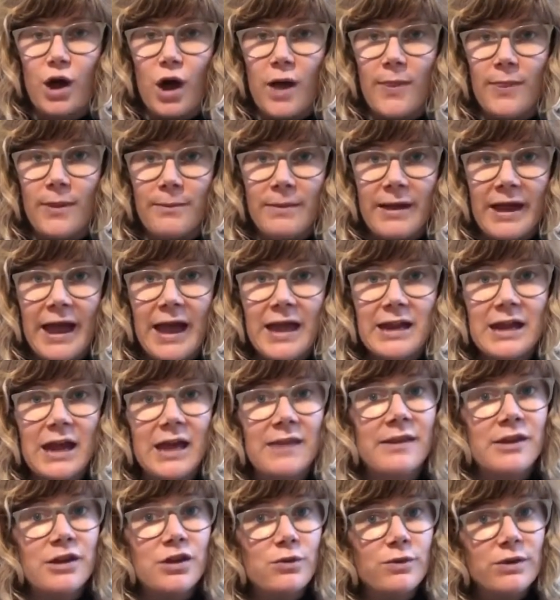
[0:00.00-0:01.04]
on the mat
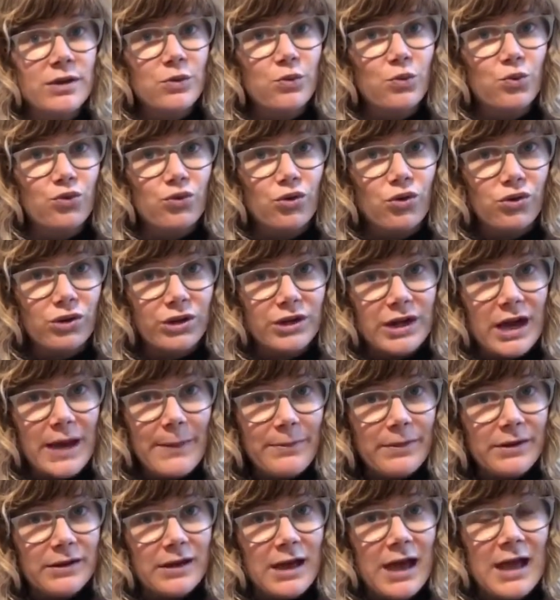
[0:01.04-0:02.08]
and then you can roll it up